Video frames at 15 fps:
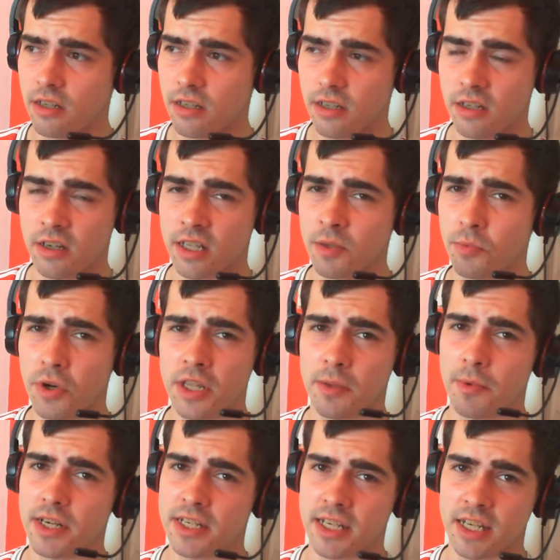You know, they weren't the
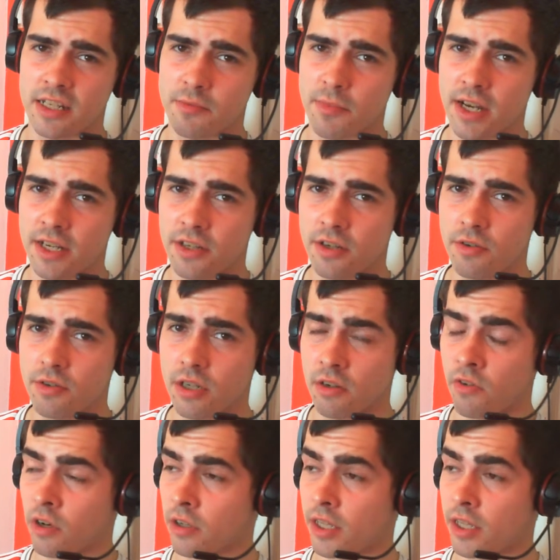best against Man U, don't get me wrong,